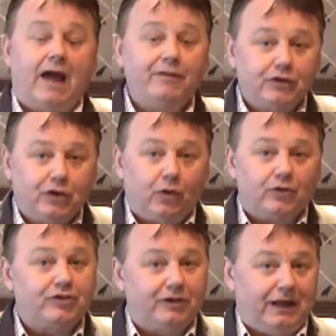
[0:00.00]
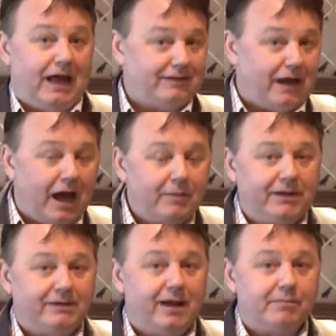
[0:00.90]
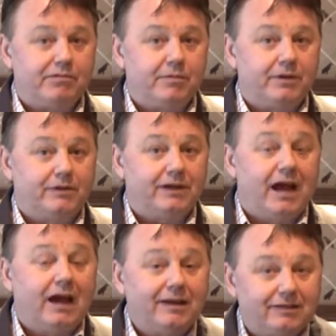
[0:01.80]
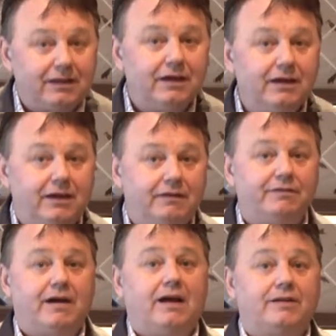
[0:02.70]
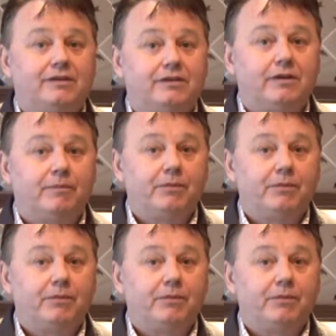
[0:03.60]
and the dog still has a happy temperament and is learning fast,